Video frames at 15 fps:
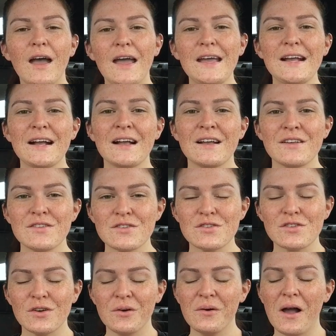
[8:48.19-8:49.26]
Hey guys,
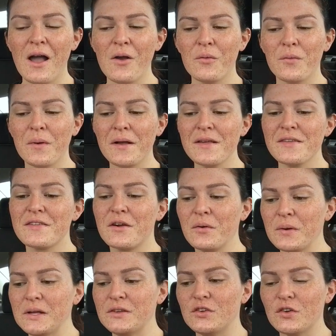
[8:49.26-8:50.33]
so I was
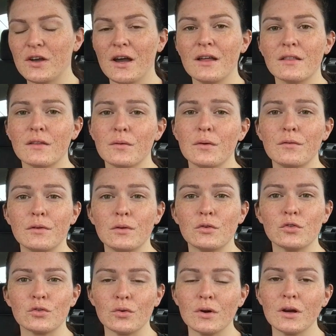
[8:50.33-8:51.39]
going to cut the review
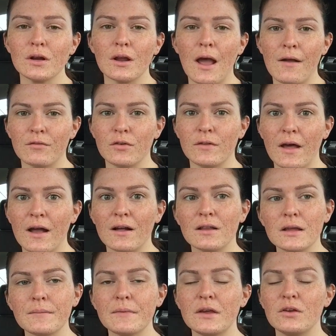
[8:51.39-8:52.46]
short after that
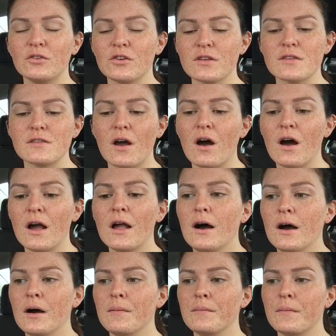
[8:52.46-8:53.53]
clip that you just saw,
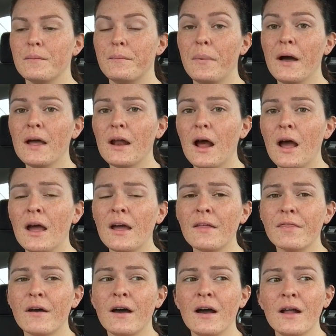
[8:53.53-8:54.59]
but I
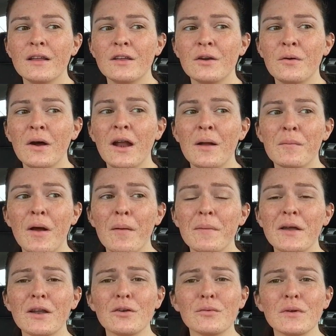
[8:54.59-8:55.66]
thought, you know what, I'm
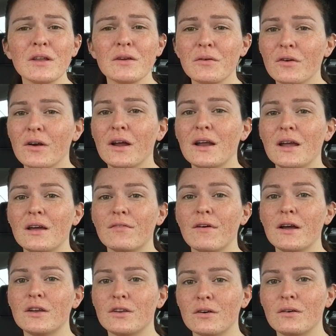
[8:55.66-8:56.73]
probably gonna really regret it if
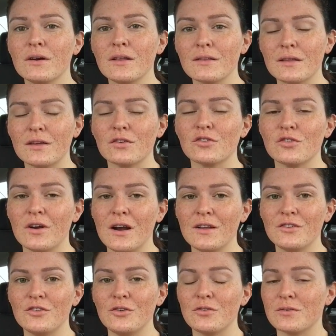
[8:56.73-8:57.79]
I don't at least try
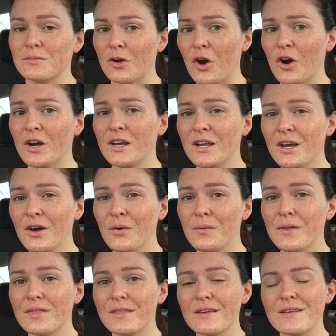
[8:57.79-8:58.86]
to do some cardio
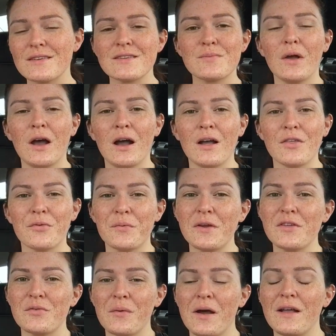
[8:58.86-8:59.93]
with this
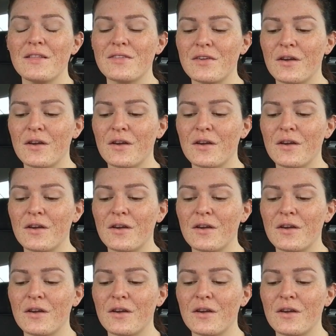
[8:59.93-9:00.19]
sweet sweat.